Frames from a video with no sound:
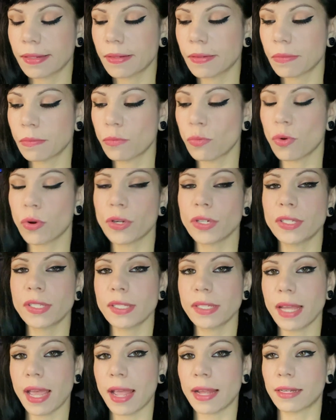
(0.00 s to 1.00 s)
more
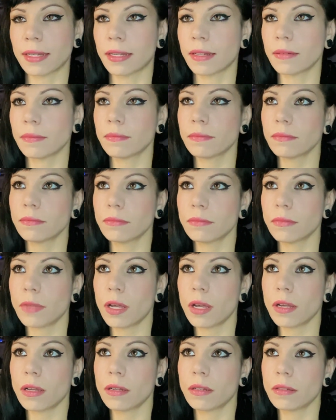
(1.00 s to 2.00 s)
stagnant.
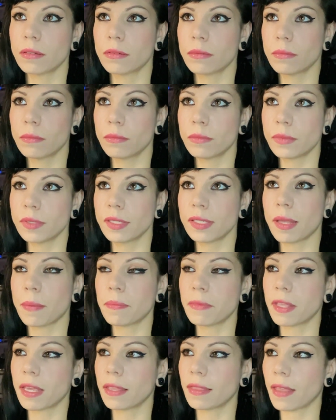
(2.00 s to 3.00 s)

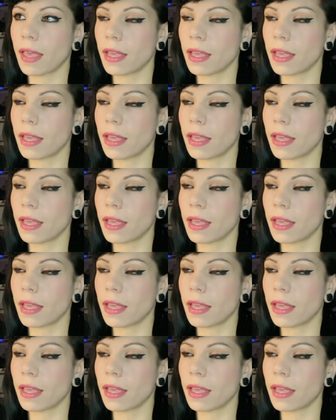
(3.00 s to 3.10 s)
Something